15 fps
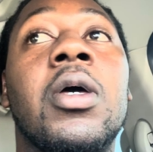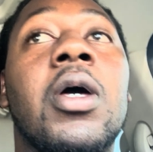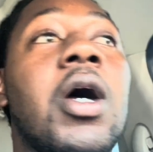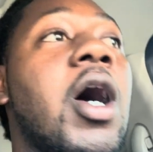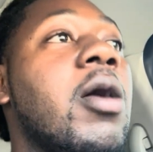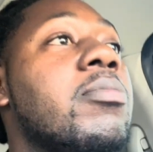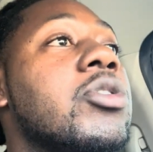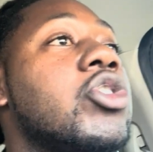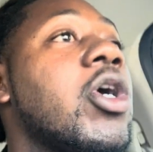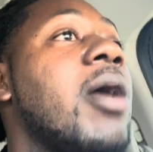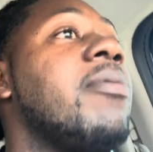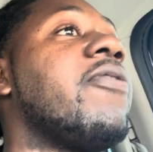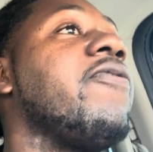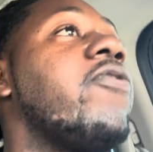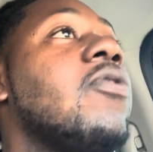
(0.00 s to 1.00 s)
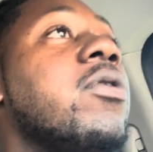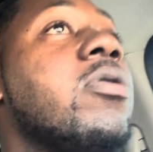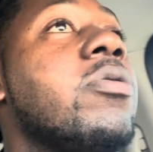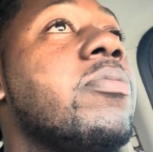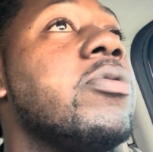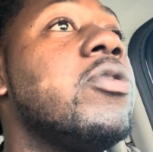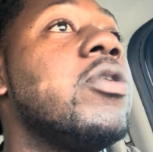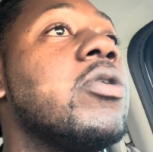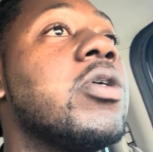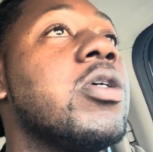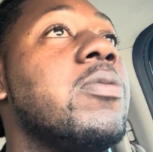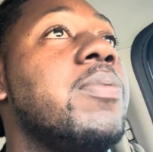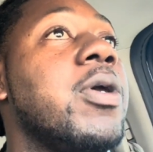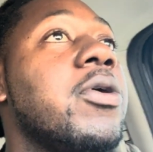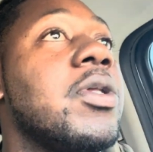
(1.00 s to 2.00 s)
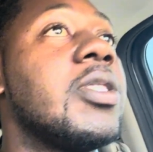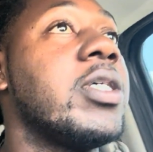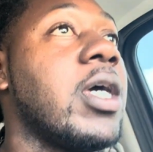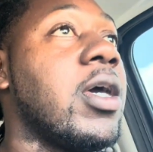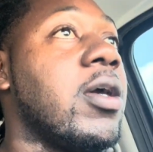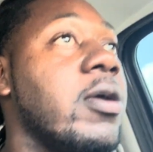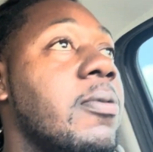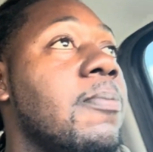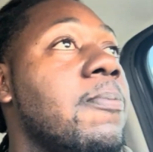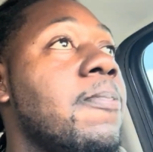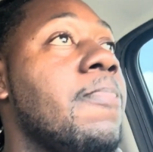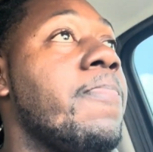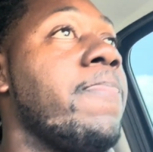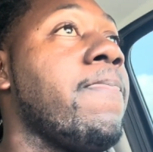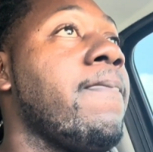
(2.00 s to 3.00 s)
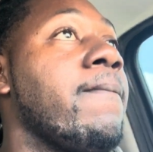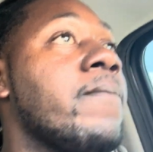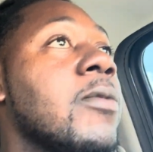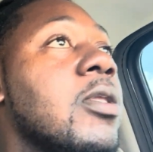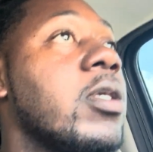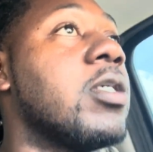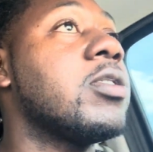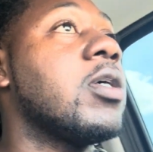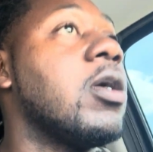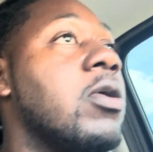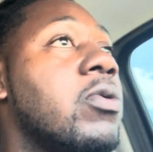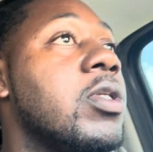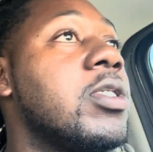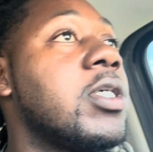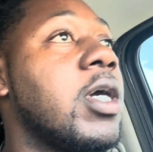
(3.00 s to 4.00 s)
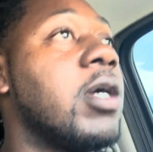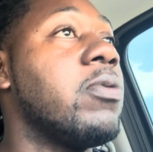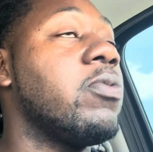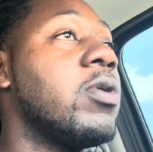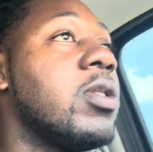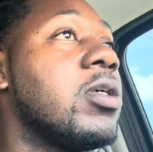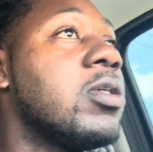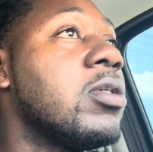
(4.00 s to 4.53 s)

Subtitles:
I'm driving for a good period of time. That's the only time, really.